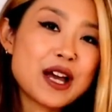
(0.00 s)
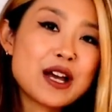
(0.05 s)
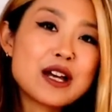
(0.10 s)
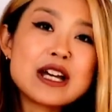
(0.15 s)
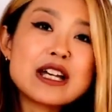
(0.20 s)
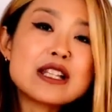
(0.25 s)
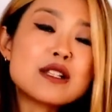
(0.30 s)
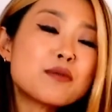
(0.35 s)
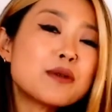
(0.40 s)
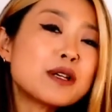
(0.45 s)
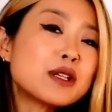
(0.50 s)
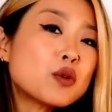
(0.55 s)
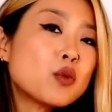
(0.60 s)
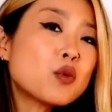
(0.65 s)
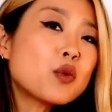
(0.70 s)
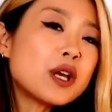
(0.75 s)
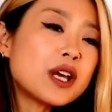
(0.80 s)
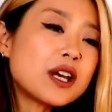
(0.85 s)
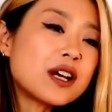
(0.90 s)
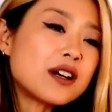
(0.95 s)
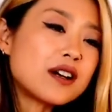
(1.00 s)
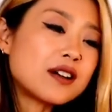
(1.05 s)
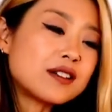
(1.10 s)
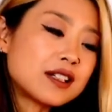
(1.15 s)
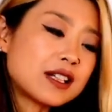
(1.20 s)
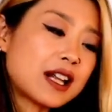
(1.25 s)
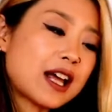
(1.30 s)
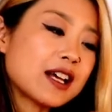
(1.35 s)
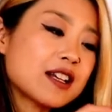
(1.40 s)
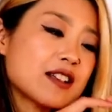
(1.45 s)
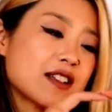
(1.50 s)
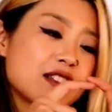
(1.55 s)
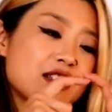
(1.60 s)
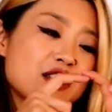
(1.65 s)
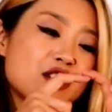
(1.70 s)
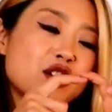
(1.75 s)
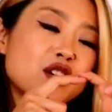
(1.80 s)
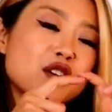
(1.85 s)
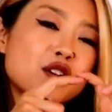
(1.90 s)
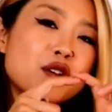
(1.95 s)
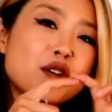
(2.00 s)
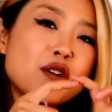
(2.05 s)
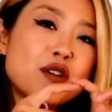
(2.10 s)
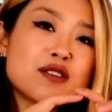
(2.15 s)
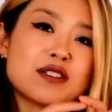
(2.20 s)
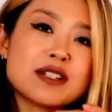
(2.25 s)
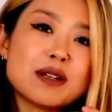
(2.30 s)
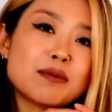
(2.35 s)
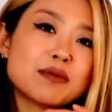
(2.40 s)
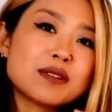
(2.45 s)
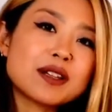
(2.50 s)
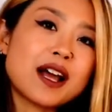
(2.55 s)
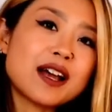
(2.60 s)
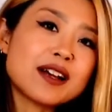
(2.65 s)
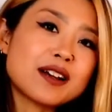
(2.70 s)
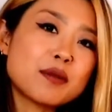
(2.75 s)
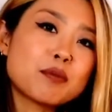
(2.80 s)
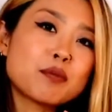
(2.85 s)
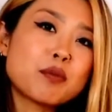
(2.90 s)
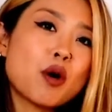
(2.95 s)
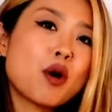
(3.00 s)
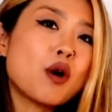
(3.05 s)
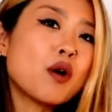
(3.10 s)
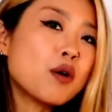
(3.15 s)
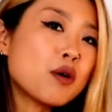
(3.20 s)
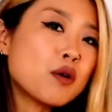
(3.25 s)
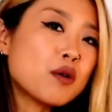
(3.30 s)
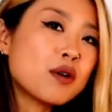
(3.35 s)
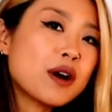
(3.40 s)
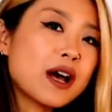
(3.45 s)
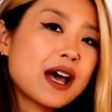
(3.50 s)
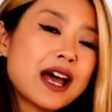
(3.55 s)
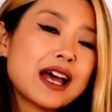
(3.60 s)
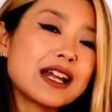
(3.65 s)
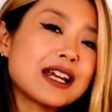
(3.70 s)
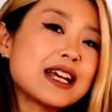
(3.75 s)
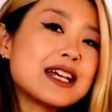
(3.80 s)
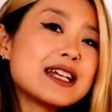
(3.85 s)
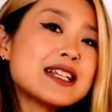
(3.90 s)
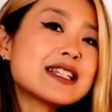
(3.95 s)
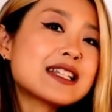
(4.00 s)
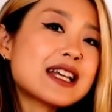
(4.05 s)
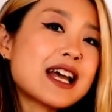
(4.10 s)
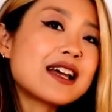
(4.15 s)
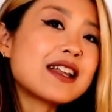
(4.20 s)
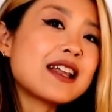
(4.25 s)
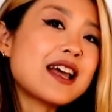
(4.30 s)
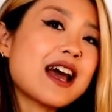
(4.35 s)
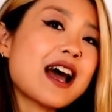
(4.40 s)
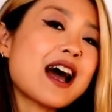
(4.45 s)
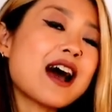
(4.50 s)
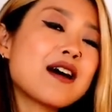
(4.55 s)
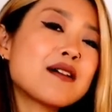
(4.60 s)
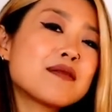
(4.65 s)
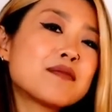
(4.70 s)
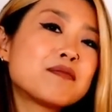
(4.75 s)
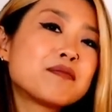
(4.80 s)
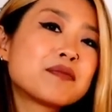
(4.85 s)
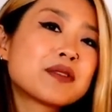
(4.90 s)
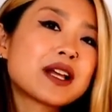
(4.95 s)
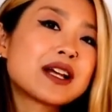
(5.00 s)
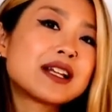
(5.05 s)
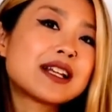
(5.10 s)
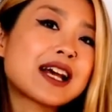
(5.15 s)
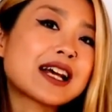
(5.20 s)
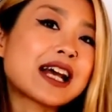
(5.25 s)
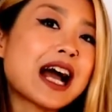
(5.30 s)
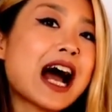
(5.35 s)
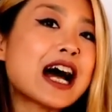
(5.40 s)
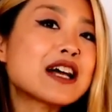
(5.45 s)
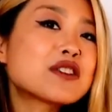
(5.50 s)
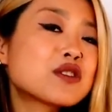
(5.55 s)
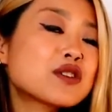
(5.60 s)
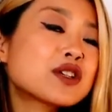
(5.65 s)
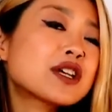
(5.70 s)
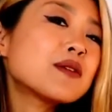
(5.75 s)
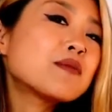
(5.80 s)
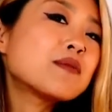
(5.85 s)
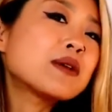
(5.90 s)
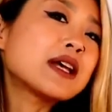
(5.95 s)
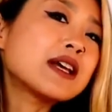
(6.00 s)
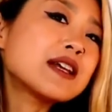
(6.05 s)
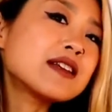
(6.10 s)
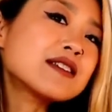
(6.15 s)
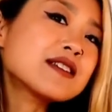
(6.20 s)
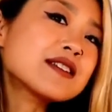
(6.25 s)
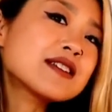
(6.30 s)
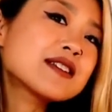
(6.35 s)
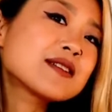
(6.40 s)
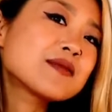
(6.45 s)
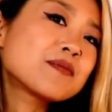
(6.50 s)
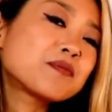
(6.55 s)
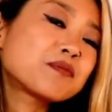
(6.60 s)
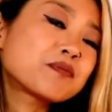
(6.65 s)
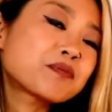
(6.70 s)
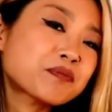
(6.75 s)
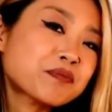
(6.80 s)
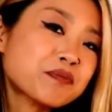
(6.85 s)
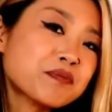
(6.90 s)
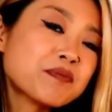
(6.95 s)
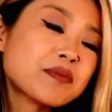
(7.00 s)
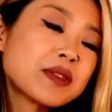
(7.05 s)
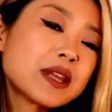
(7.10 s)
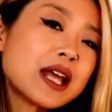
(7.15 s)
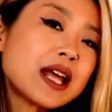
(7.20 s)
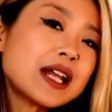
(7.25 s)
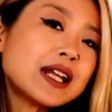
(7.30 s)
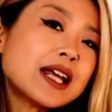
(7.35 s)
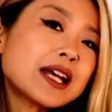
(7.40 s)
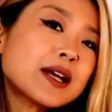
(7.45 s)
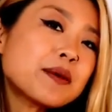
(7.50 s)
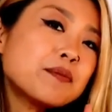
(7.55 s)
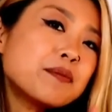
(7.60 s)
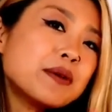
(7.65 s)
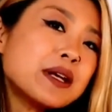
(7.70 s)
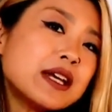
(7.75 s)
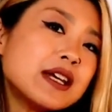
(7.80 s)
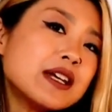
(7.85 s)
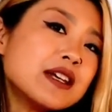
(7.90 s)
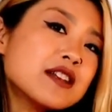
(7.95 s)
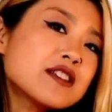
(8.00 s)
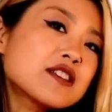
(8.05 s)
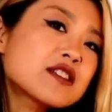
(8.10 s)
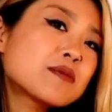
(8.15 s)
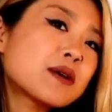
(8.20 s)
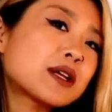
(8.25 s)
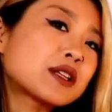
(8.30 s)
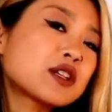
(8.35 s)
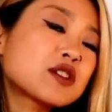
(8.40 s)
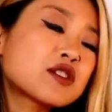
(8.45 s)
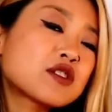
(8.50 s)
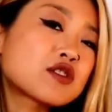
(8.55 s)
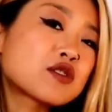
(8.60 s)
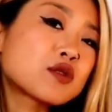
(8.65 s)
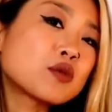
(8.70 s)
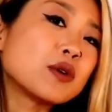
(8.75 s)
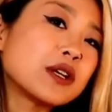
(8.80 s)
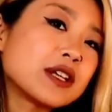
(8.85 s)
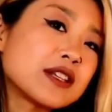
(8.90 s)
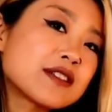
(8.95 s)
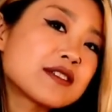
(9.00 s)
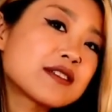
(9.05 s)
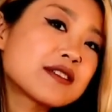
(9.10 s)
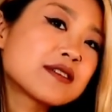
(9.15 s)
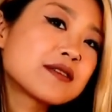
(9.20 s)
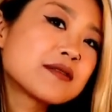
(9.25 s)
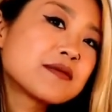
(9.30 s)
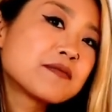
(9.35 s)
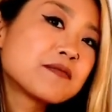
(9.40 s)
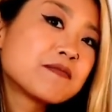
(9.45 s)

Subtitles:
It's a bit weird, like circle or some like a bowl, and inside they have like azuki beans, like beans, but it's sweets.